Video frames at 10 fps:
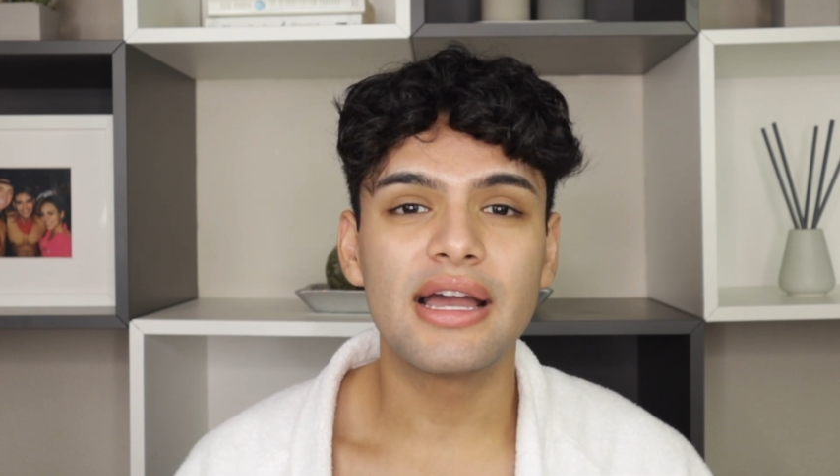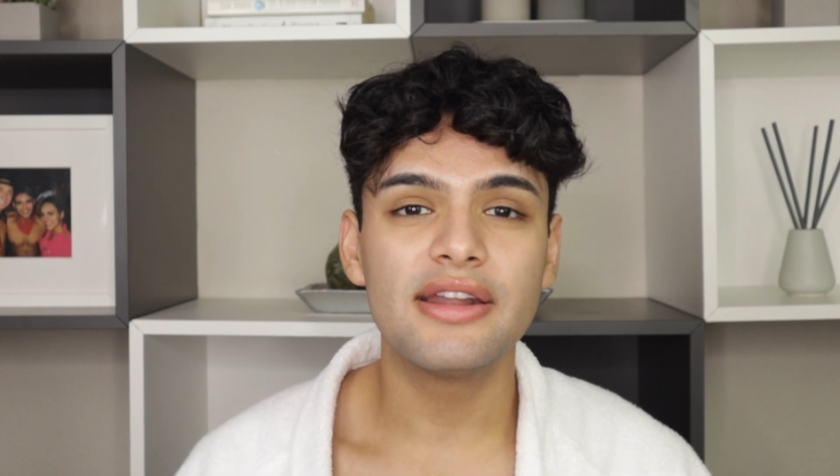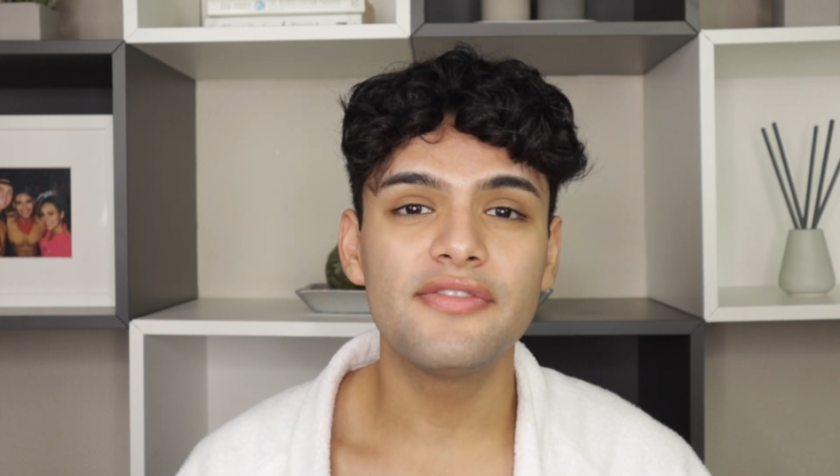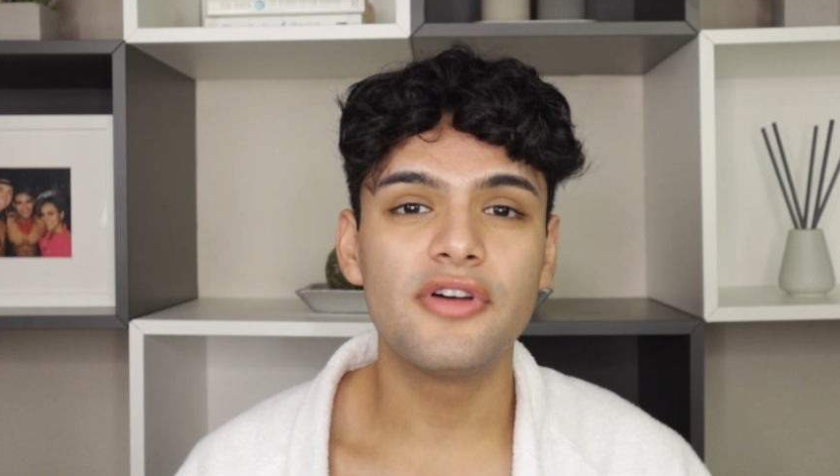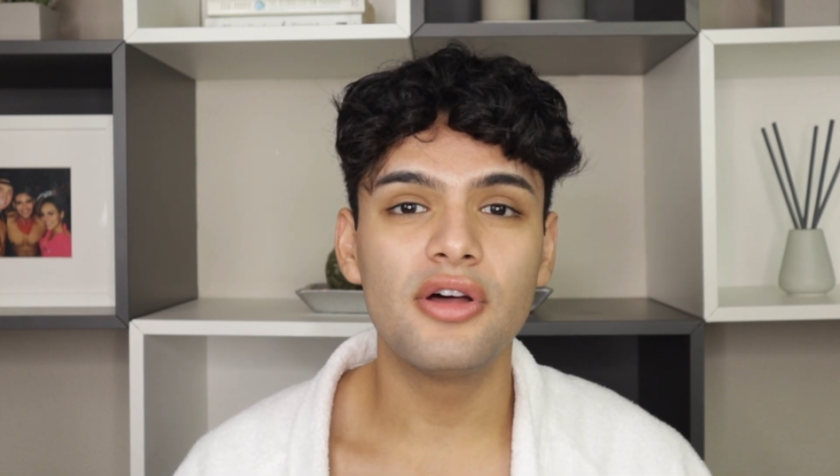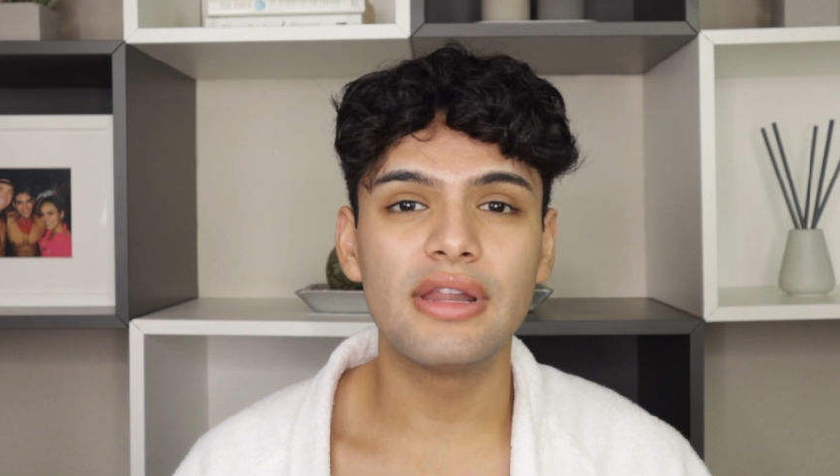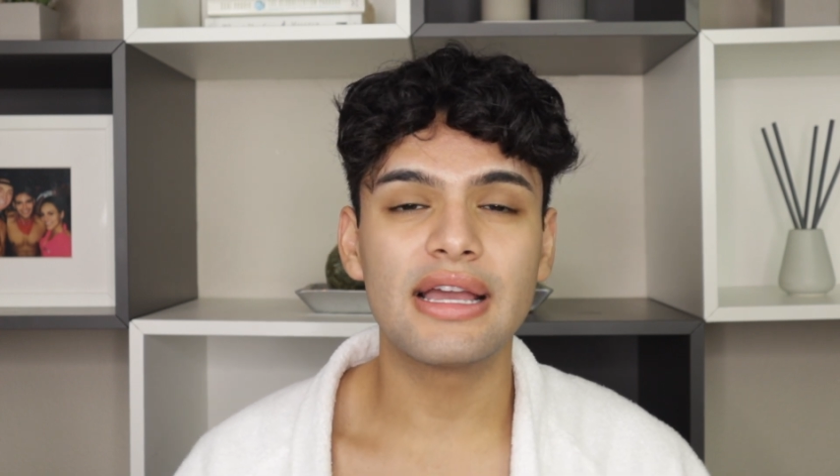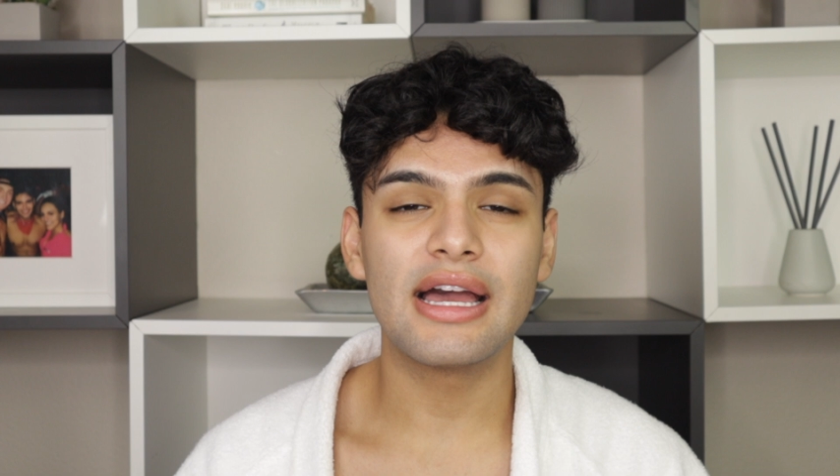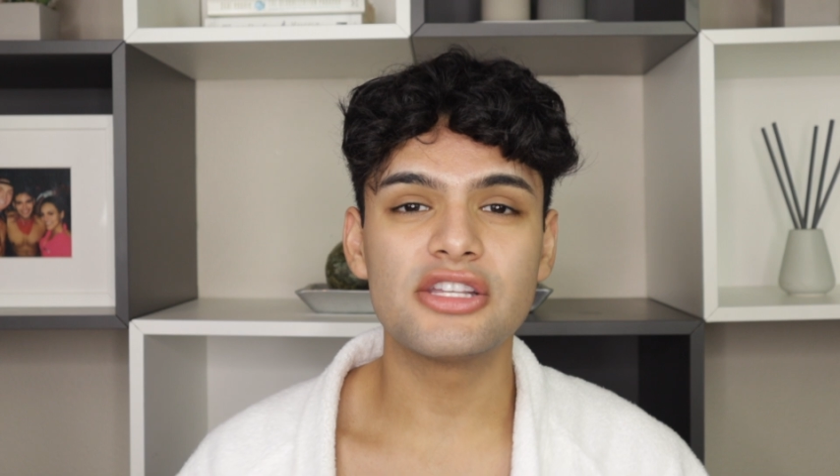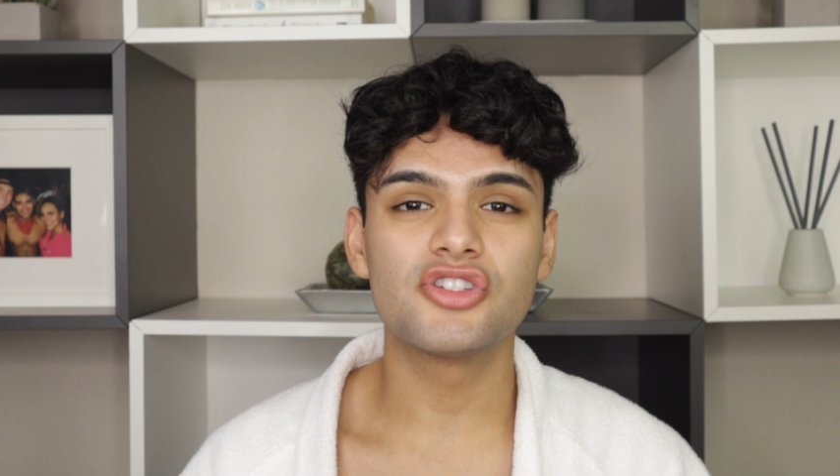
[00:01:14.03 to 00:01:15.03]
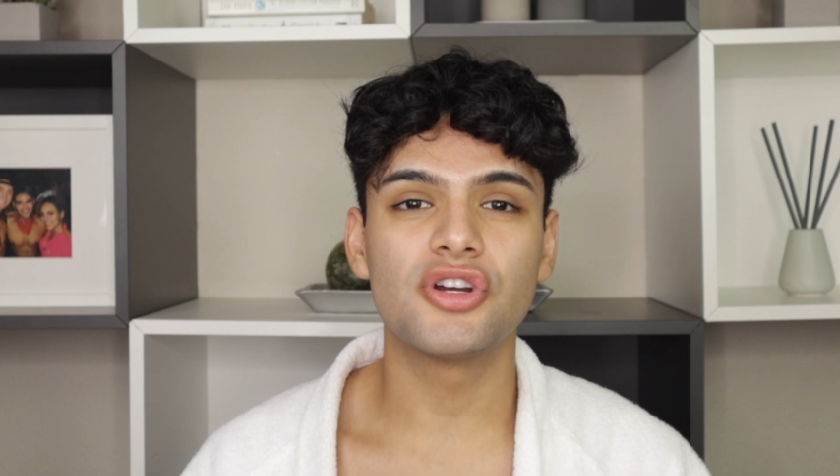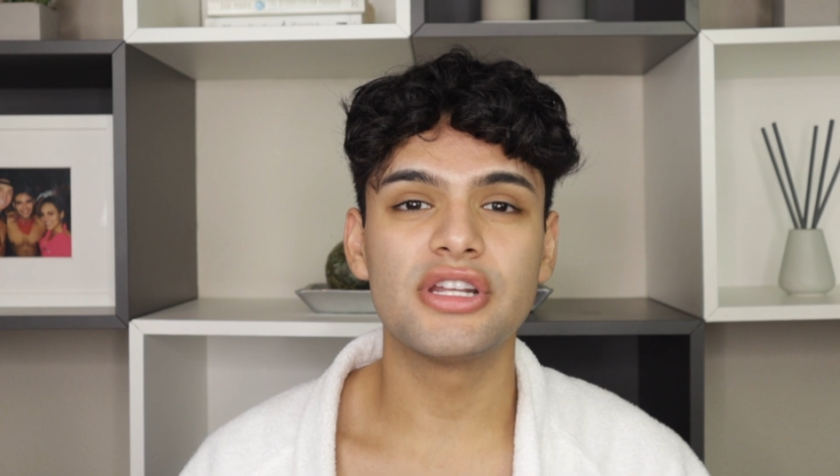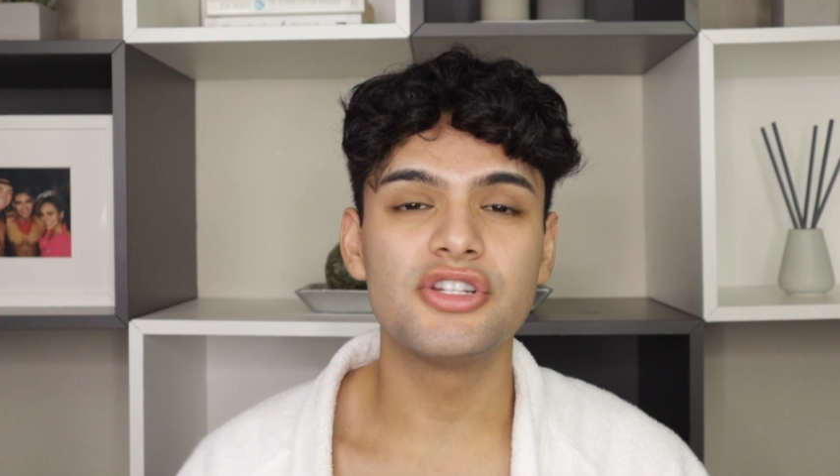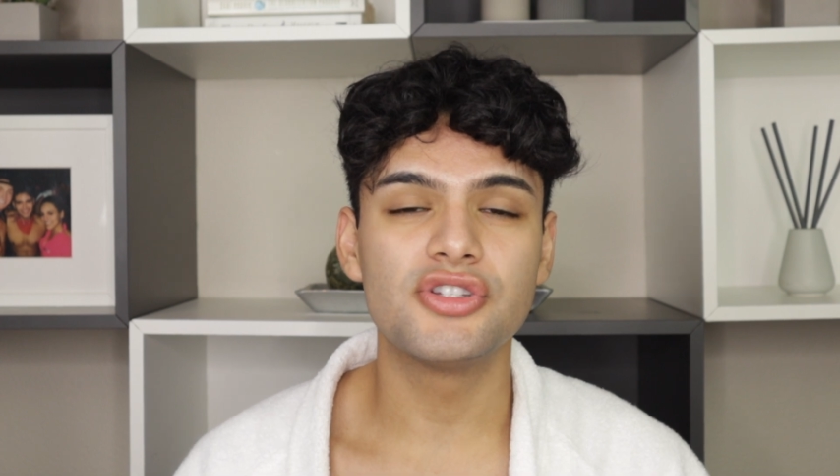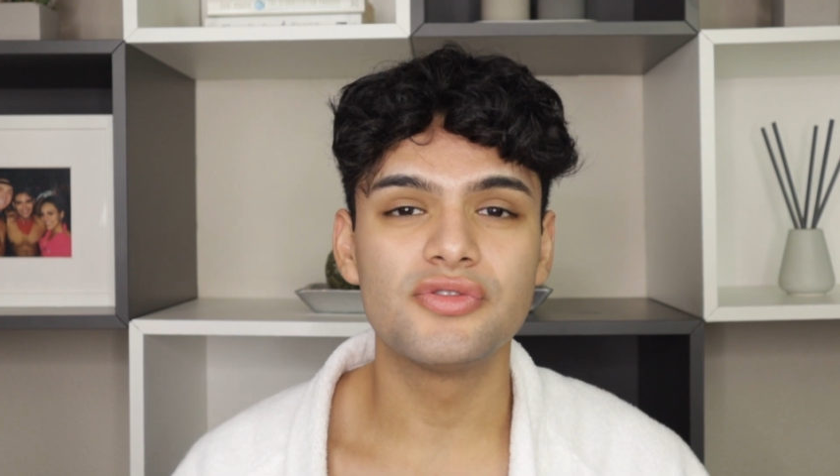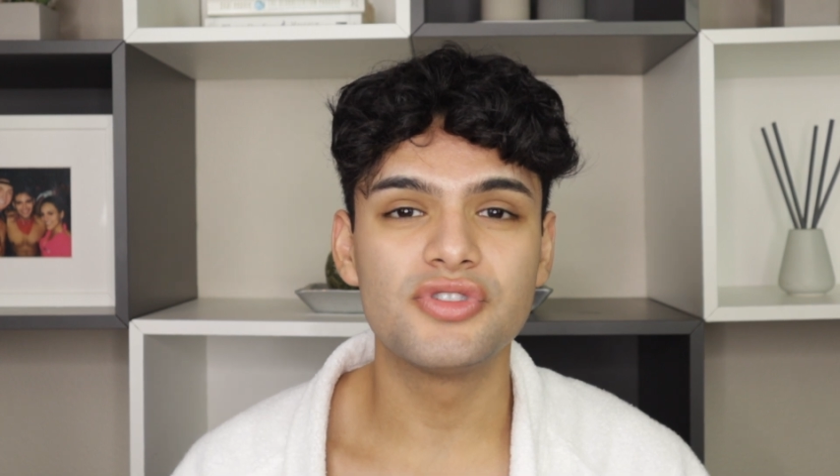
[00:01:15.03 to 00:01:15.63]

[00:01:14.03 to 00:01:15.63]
kind of felt like I started